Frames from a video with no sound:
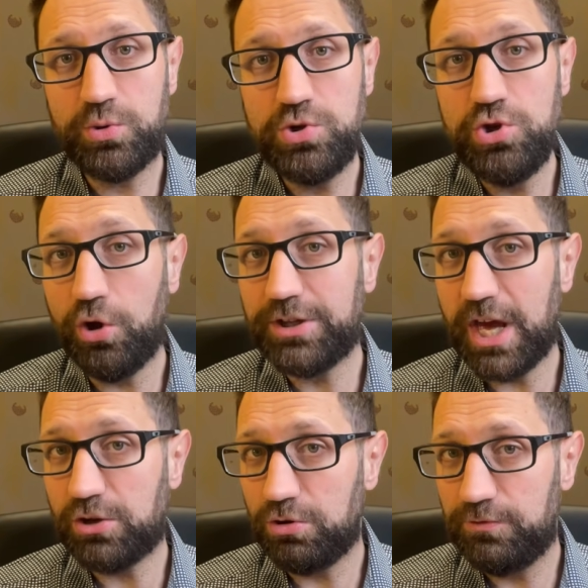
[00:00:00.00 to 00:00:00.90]
to not
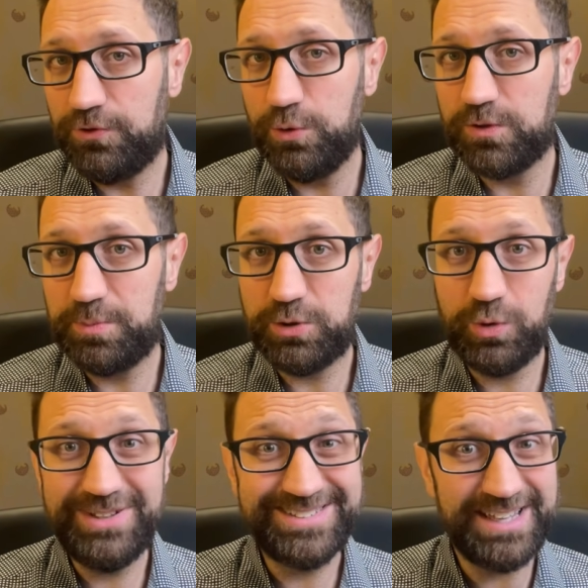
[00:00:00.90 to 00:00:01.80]
get confused
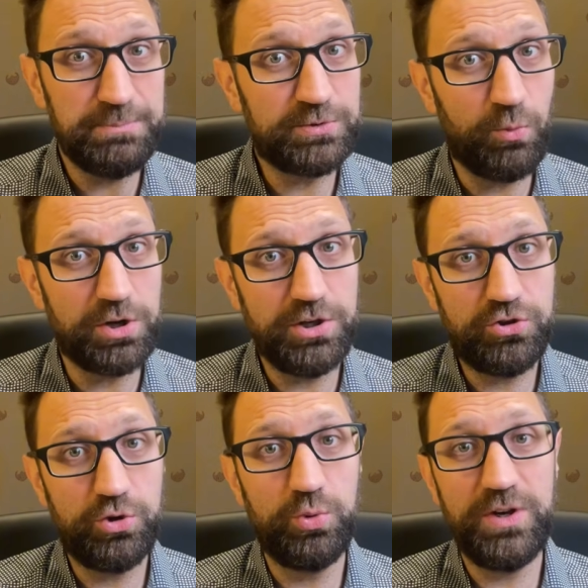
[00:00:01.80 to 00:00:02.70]
between steps 1 and
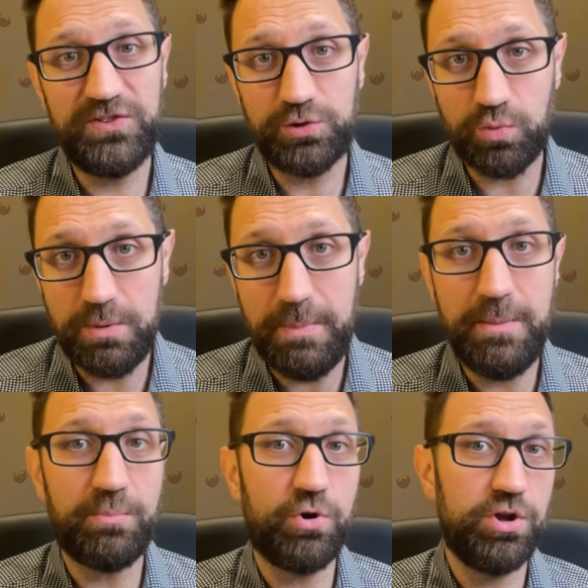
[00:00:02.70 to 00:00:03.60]
2 is to
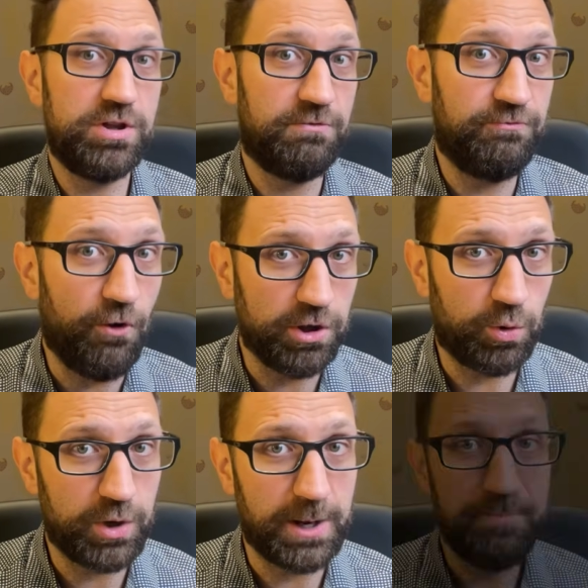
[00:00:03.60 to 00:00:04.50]
remember the following.